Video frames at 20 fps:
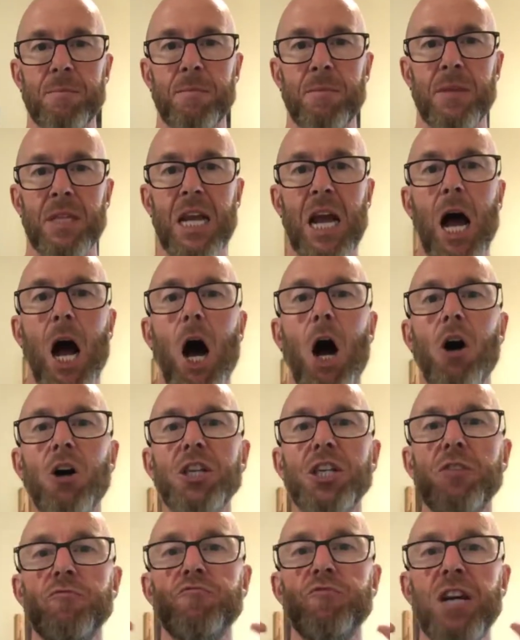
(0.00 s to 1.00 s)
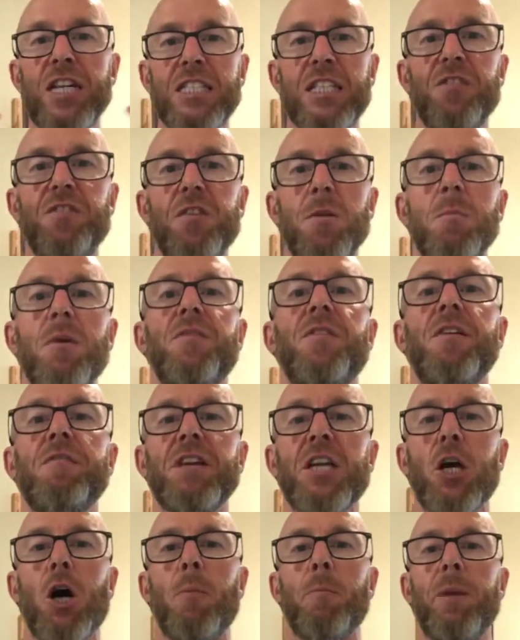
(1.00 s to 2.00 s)
that I did on Sunday.
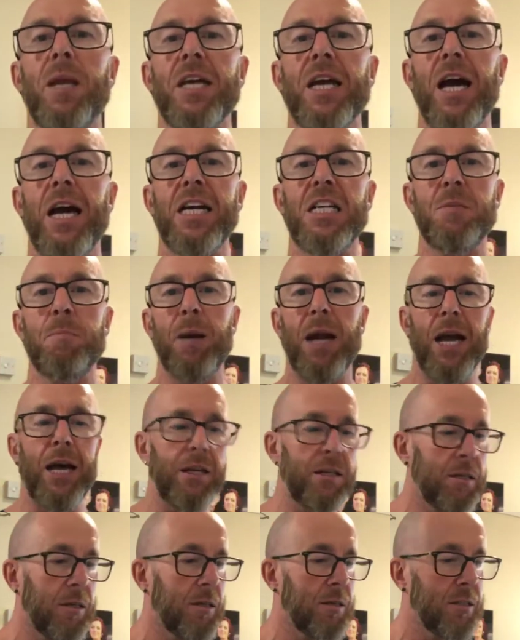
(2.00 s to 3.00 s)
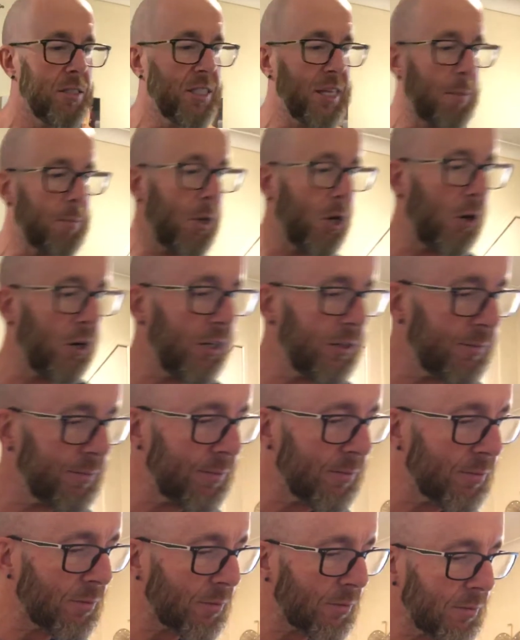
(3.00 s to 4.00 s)
Are you ready for my very
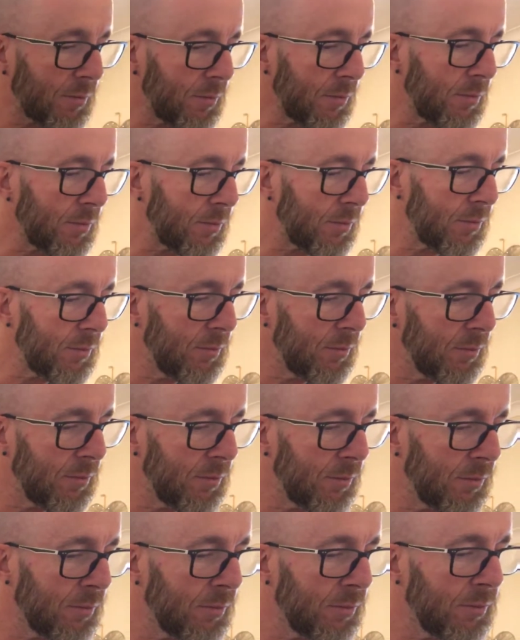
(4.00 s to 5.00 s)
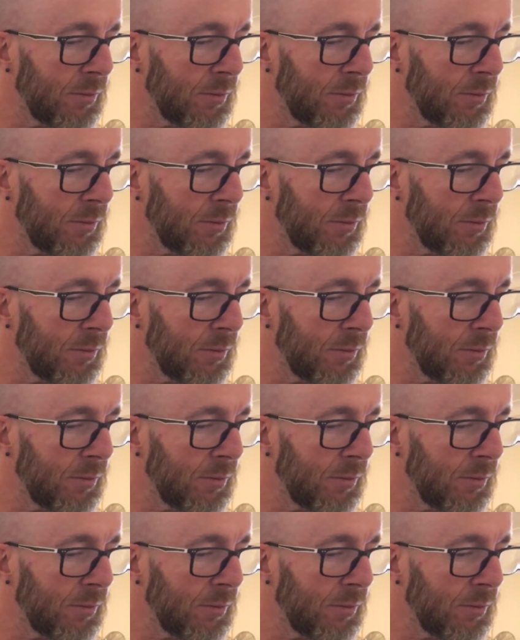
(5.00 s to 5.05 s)
complicated plan? Stand by.